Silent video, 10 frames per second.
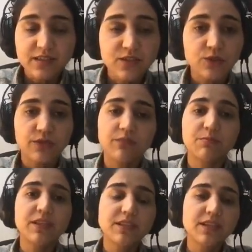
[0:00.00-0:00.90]
So it
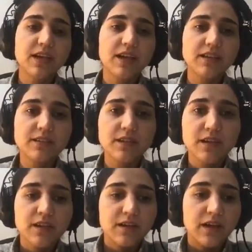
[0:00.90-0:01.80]
means that
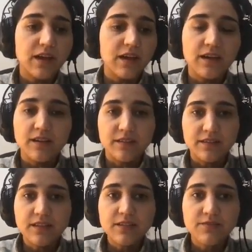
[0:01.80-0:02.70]

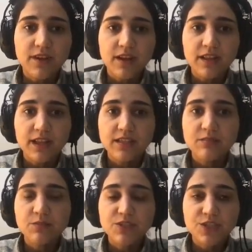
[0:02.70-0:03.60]
this file
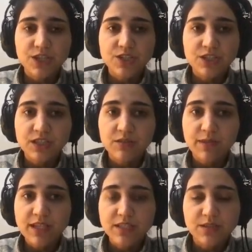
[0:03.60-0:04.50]
hasn't been changed in the
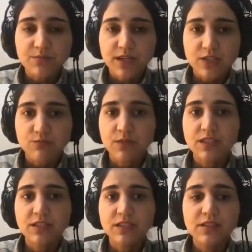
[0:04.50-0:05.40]
master branch, but
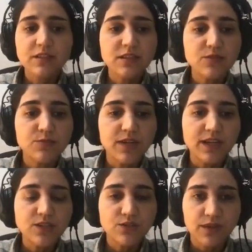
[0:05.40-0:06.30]
in the new
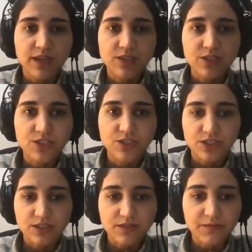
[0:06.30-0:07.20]
branch we had changed
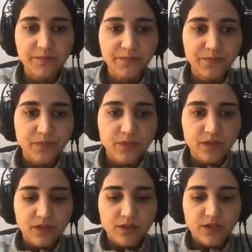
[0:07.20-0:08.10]
it.
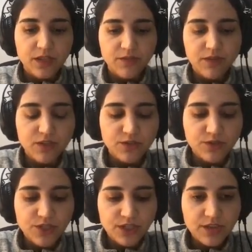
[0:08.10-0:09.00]
If I
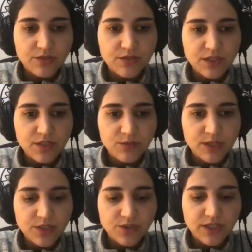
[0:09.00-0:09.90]
switch again to the new
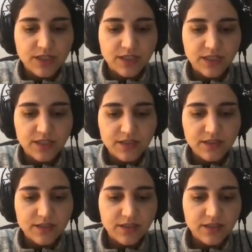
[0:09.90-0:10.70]
branch, you can see it.